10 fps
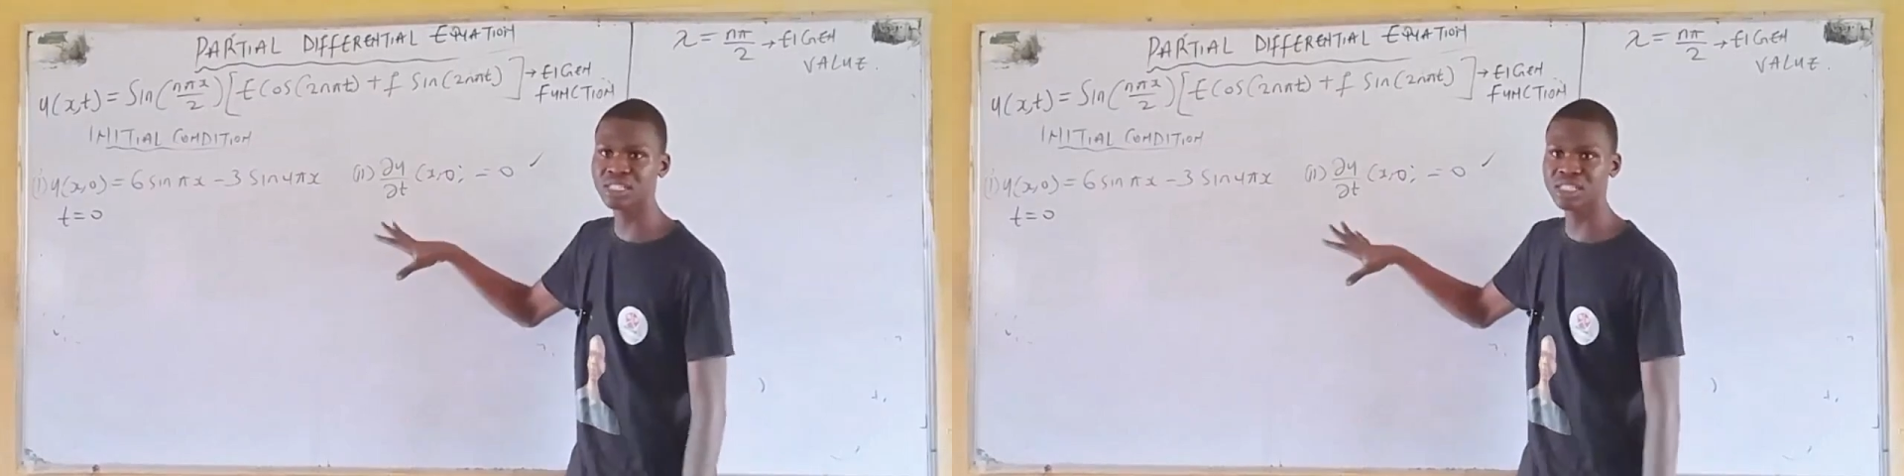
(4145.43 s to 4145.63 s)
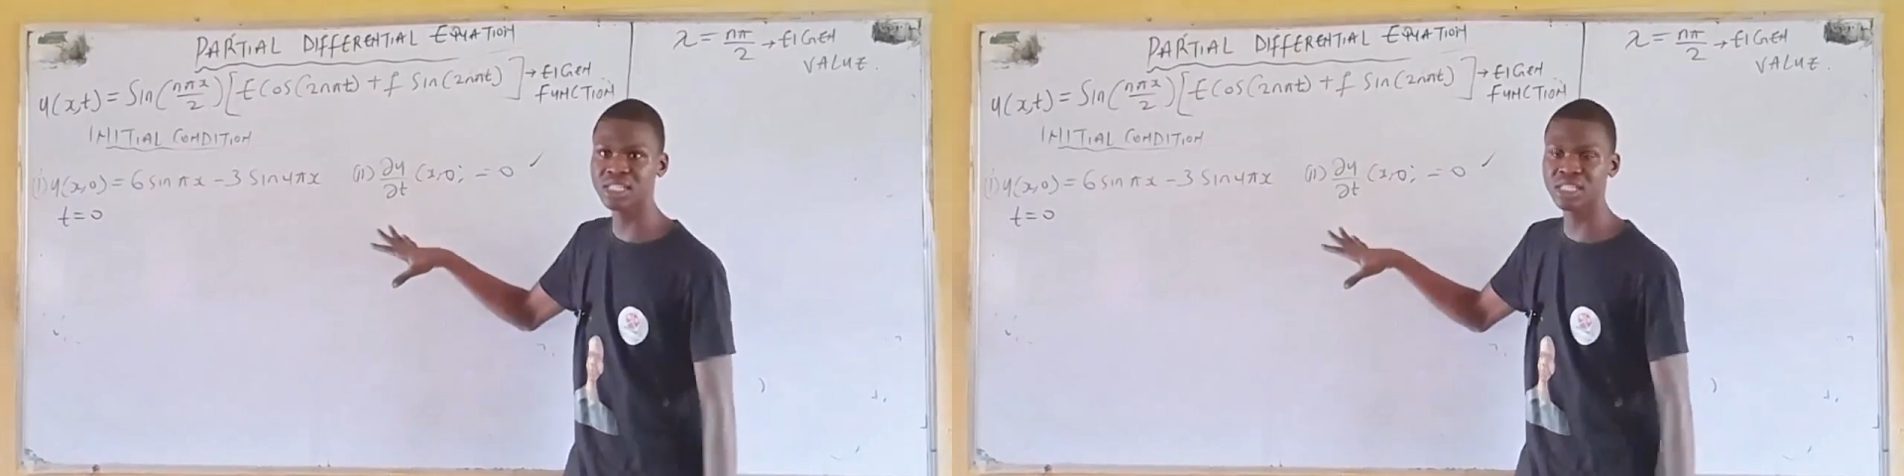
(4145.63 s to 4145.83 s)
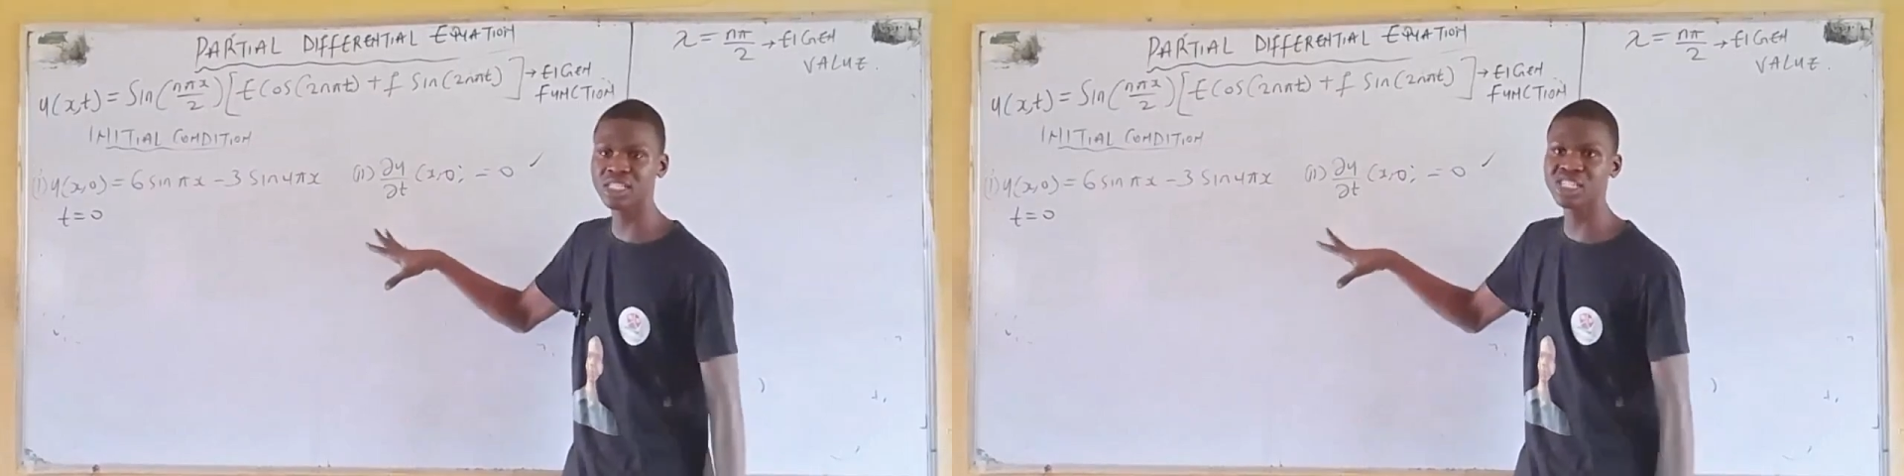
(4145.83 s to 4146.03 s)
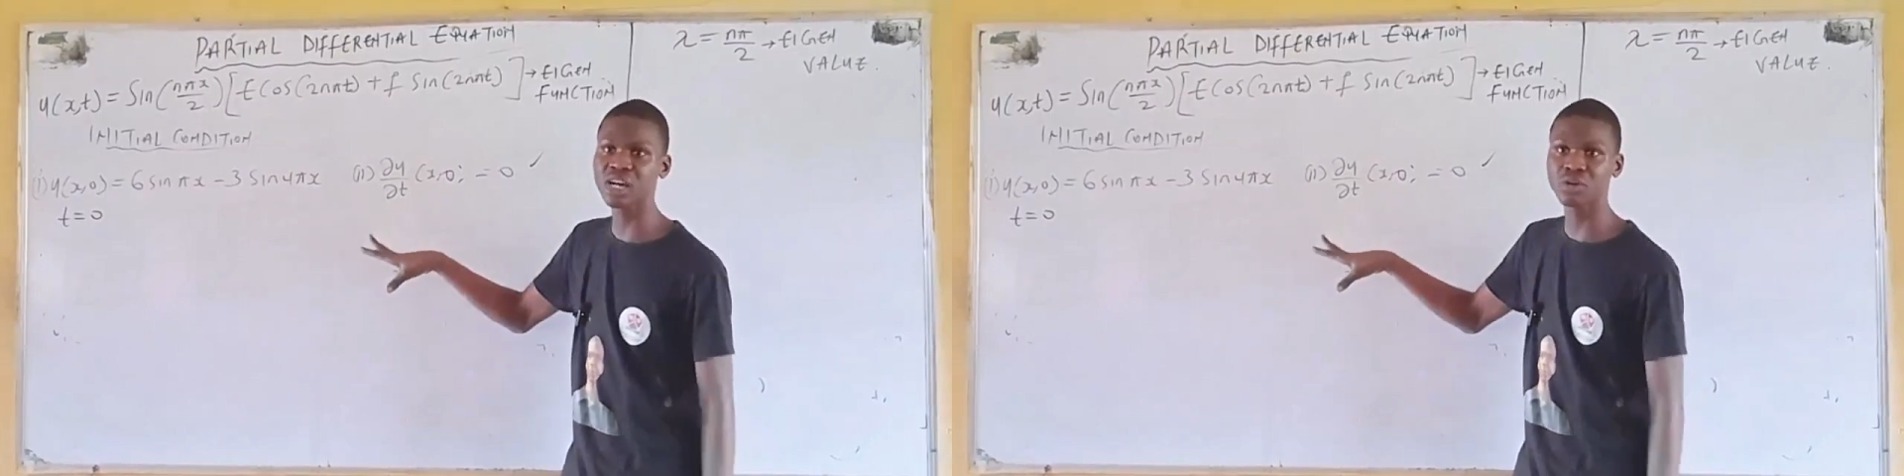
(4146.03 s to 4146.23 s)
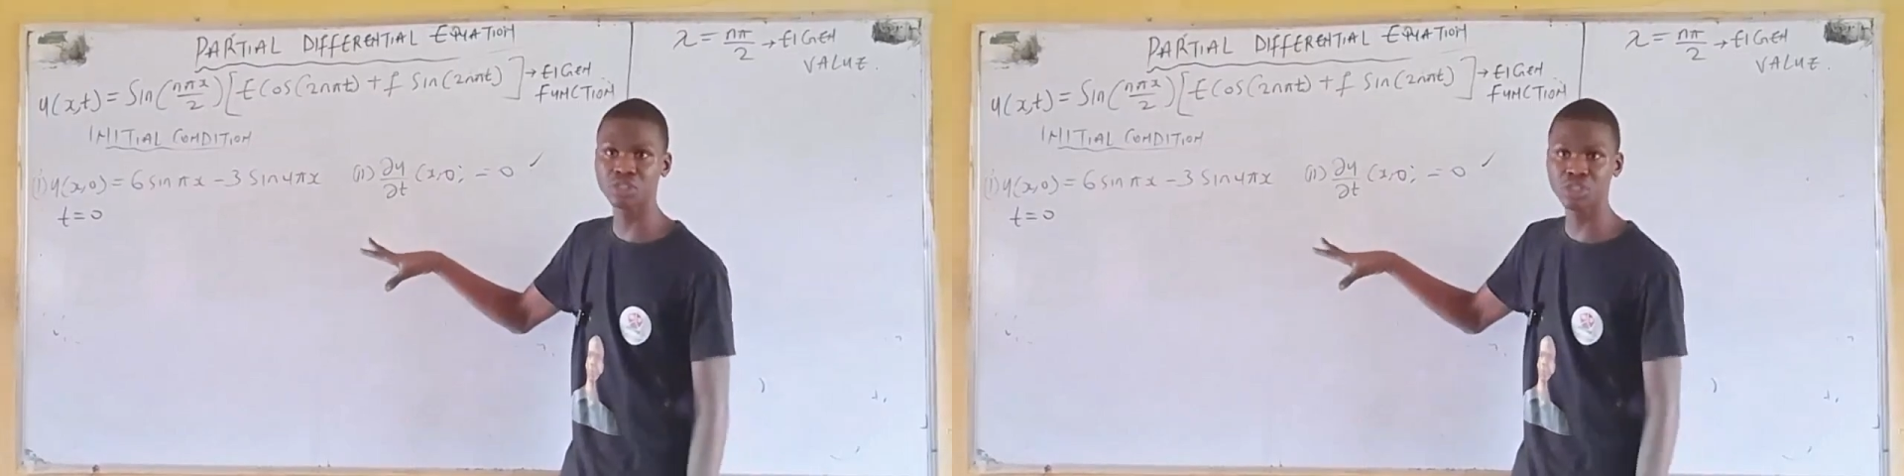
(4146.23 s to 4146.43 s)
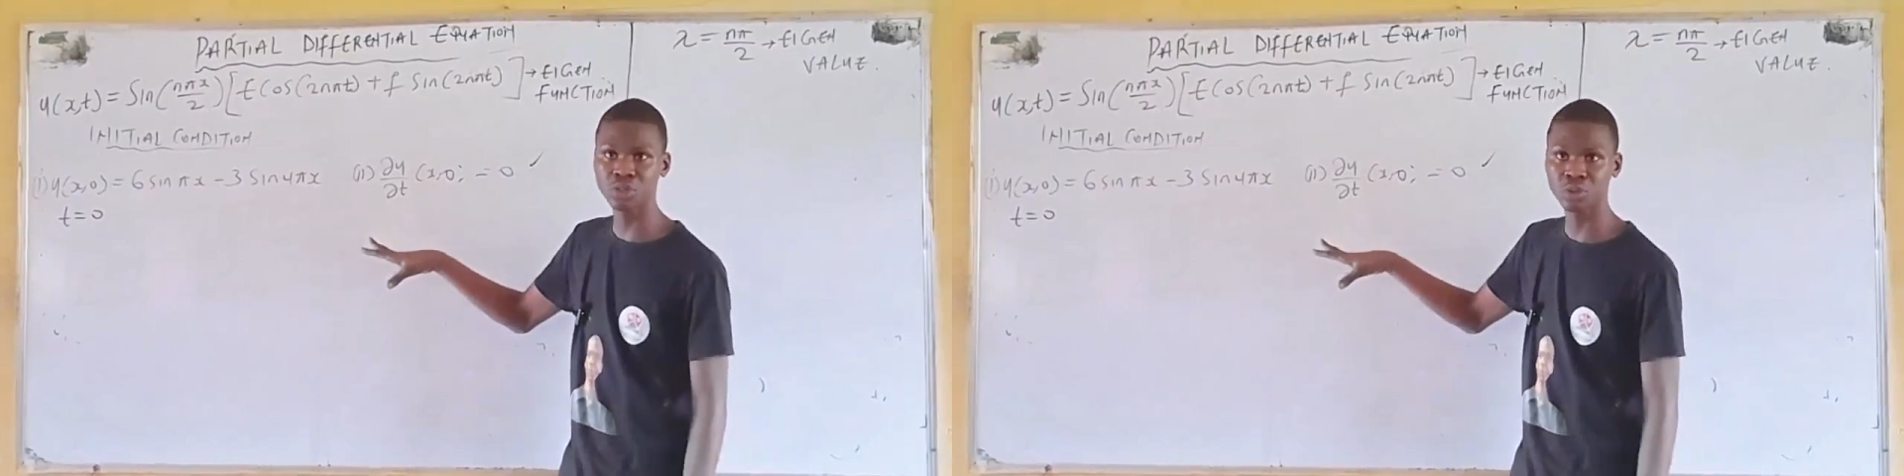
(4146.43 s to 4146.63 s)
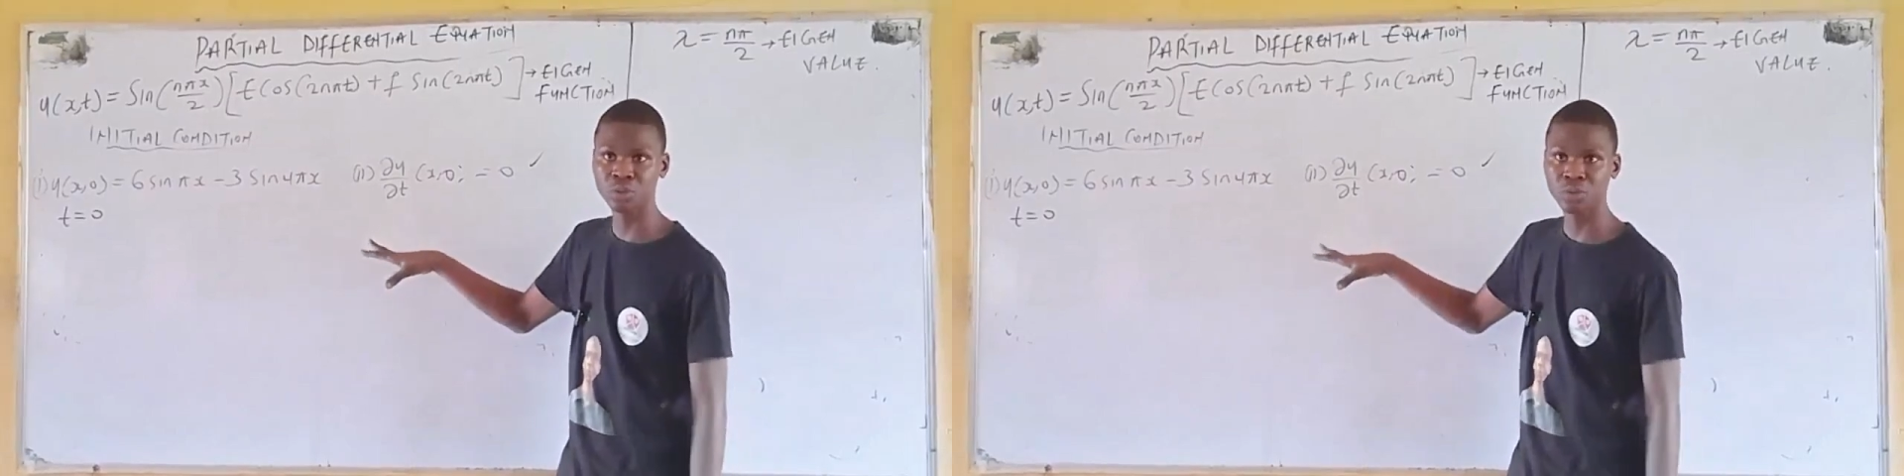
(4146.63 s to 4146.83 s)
in the initial condition?